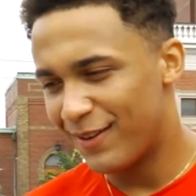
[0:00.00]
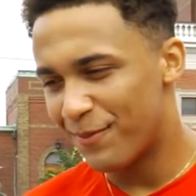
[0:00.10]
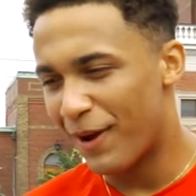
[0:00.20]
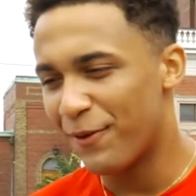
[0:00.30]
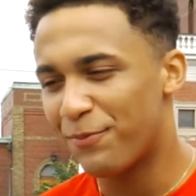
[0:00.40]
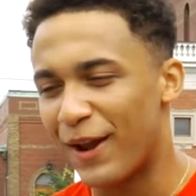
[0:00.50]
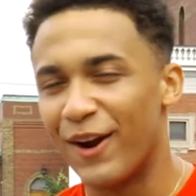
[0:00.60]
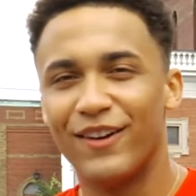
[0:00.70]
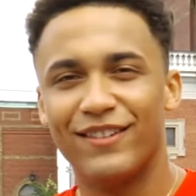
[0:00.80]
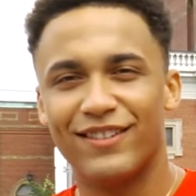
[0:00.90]
My
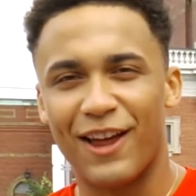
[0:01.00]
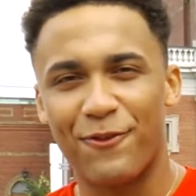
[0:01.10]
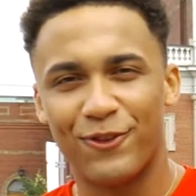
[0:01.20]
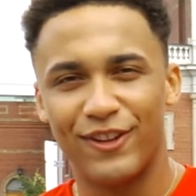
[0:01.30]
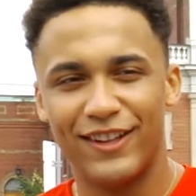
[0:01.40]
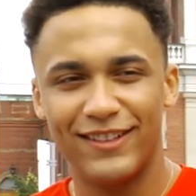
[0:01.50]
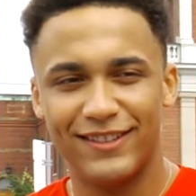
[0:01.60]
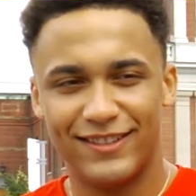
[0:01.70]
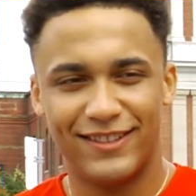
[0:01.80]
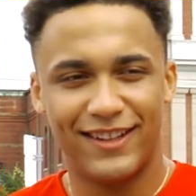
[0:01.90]
parents, definitely.
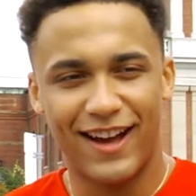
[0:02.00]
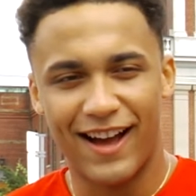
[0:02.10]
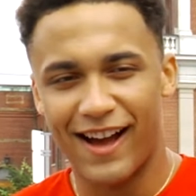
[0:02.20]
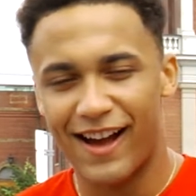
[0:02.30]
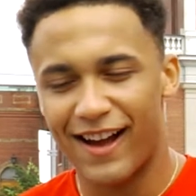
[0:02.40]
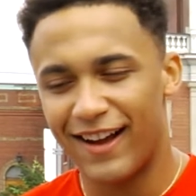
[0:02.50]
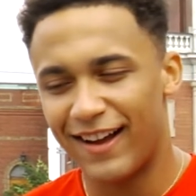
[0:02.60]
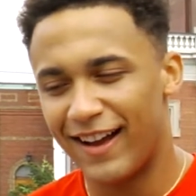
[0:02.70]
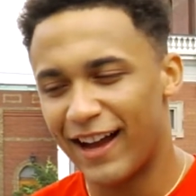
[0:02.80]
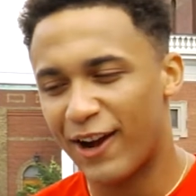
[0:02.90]

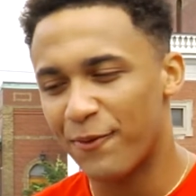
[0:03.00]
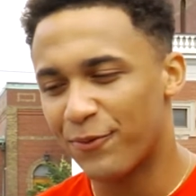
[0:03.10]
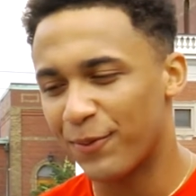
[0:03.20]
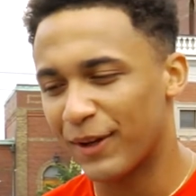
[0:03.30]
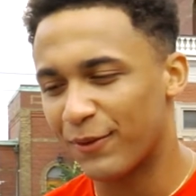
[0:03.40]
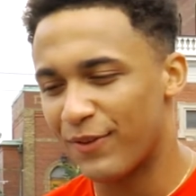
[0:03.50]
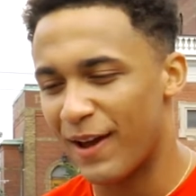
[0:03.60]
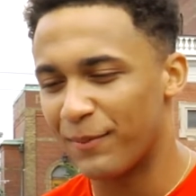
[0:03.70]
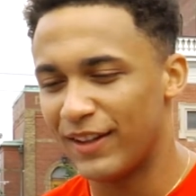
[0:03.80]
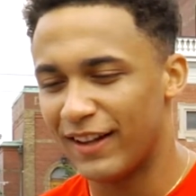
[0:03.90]
I come from a
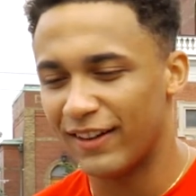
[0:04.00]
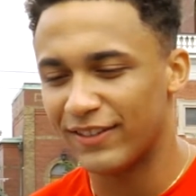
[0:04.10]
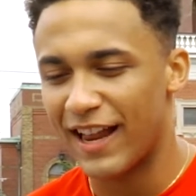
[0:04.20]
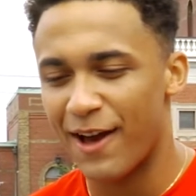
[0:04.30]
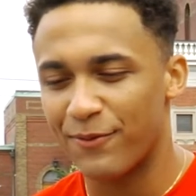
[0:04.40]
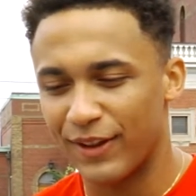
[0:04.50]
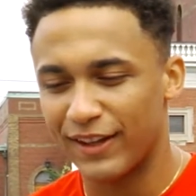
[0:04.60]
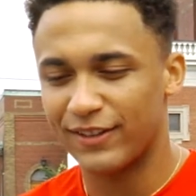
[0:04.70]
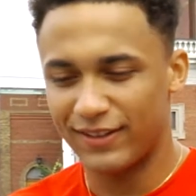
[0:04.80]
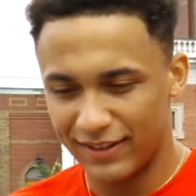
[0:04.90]
family that doesn't have
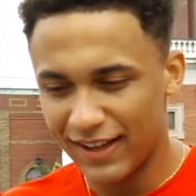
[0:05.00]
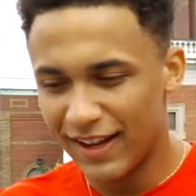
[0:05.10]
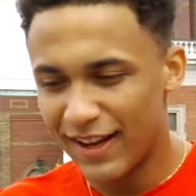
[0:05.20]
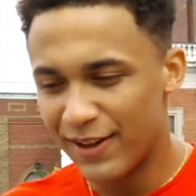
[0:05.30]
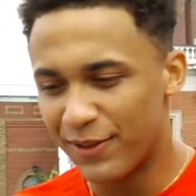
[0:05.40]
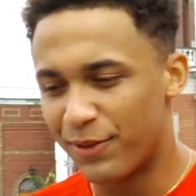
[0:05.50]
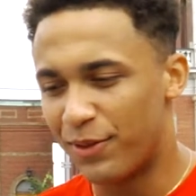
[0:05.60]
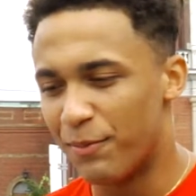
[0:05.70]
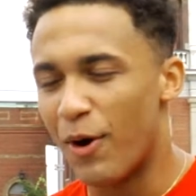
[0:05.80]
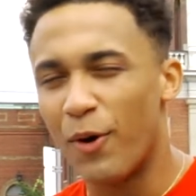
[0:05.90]

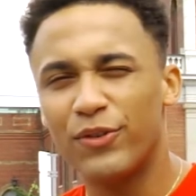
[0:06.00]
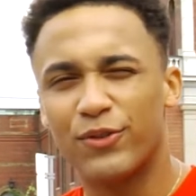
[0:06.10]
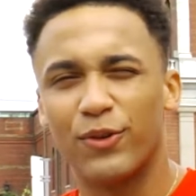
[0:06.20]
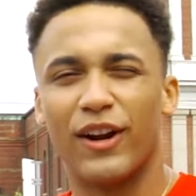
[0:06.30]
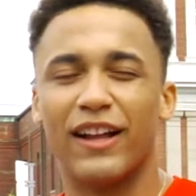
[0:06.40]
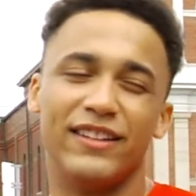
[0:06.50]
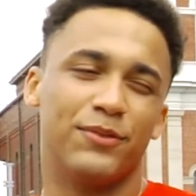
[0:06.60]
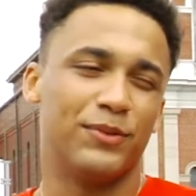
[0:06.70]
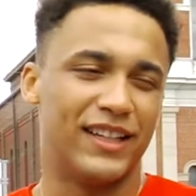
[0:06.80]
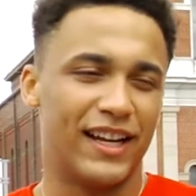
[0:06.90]
the most, or at
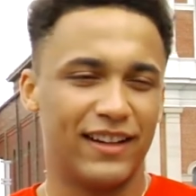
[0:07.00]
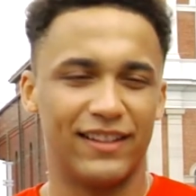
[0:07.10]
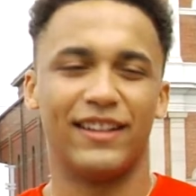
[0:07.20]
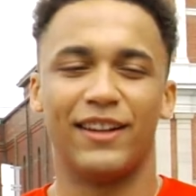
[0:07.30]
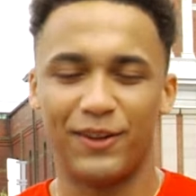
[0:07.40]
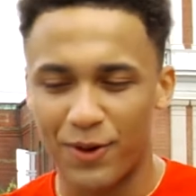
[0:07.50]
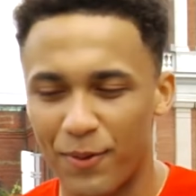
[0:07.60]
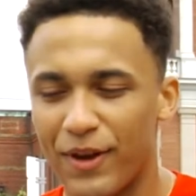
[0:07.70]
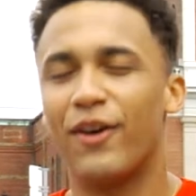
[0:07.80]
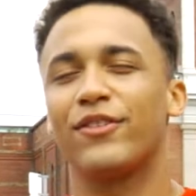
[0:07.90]
least we didn't, and then
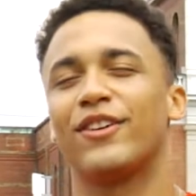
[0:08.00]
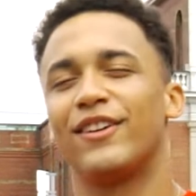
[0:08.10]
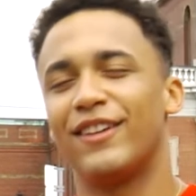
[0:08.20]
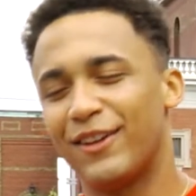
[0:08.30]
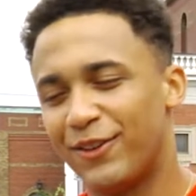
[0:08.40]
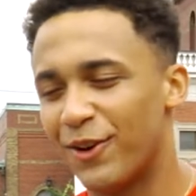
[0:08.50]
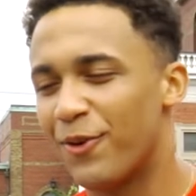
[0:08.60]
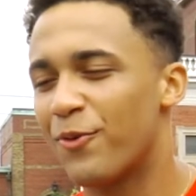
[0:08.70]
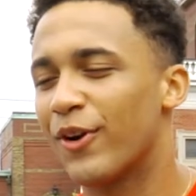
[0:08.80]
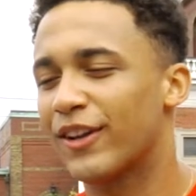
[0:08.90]
we all started
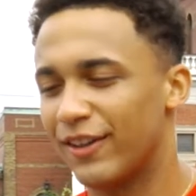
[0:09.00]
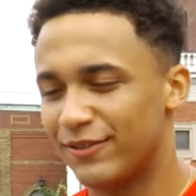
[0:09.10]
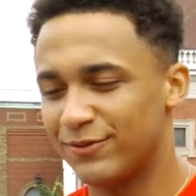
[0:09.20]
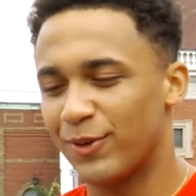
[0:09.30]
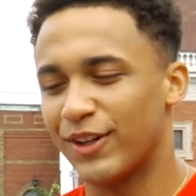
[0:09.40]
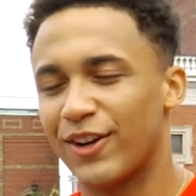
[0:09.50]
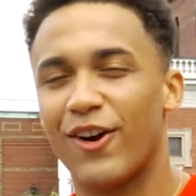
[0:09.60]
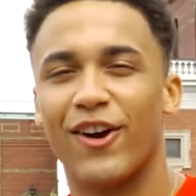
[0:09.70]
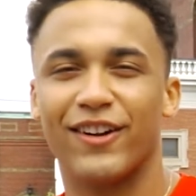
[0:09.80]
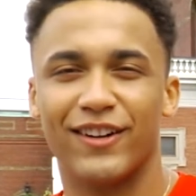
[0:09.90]
working
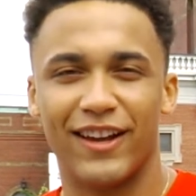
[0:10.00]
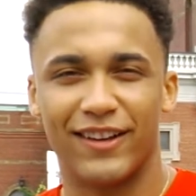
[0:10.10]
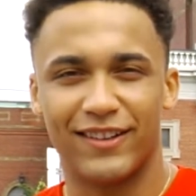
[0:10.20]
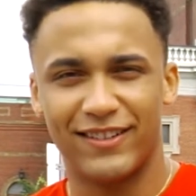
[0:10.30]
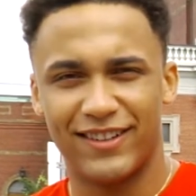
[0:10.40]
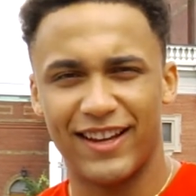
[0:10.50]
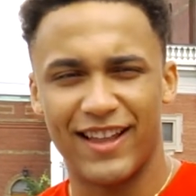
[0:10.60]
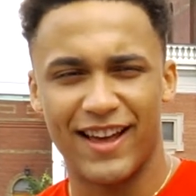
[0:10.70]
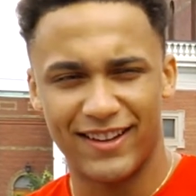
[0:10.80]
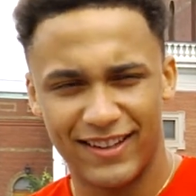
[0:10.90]
hard, and I can say
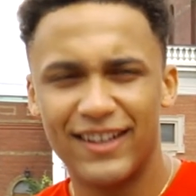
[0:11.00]
that